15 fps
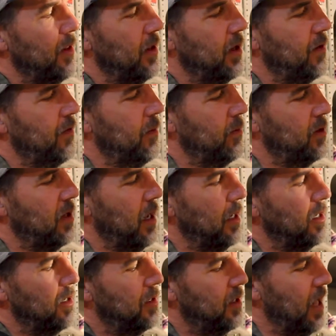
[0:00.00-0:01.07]
this from side
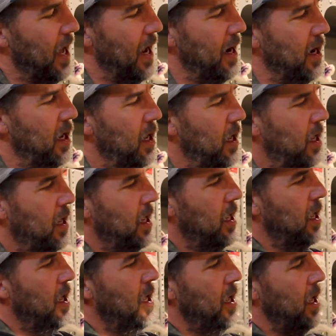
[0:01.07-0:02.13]
to side
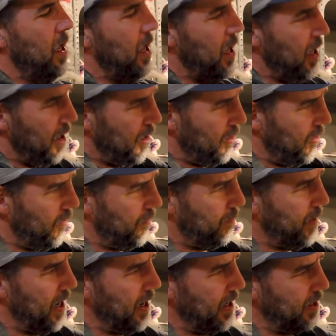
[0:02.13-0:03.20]
and sort of
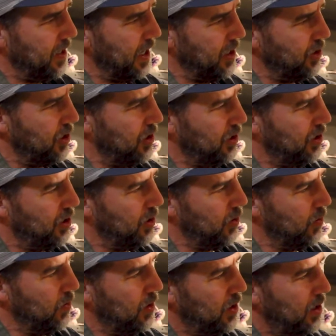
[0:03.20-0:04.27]
paying attention to